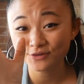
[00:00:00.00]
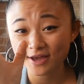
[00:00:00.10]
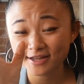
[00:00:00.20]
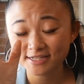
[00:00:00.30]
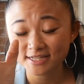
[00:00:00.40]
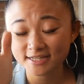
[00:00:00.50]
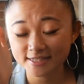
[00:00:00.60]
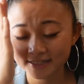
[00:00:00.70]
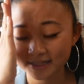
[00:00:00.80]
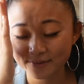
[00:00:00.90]
you, Auntie.
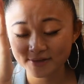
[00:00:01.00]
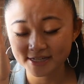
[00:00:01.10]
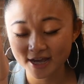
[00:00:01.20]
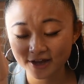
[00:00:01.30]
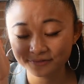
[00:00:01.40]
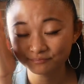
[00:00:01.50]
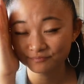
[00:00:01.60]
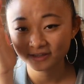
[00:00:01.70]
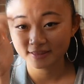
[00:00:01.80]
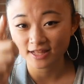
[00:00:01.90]
Didn't let me down.
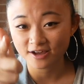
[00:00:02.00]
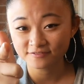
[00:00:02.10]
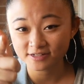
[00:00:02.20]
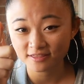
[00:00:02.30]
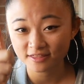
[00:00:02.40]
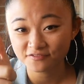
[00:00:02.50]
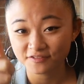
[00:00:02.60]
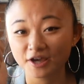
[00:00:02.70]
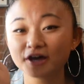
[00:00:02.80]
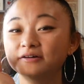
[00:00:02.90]
Loved the
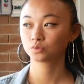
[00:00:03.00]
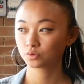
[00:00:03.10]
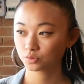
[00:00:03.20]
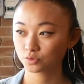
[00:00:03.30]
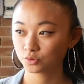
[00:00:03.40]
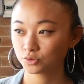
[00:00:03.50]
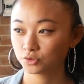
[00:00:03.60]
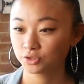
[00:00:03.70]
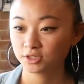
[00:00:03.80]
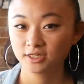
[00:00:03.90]

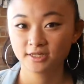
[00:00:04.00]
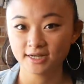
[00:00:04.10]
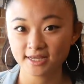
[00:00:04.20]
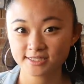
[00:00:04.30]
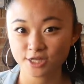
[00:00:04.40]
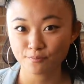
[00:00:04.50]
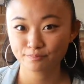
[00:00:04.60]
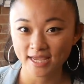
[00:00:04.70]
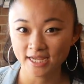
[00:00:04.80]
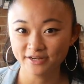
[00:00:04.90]
pho. Next stop,
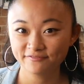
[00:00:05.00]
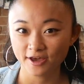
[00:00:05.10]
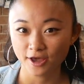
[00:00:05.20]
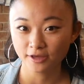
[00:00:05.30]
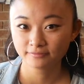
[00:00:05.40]
eat pho.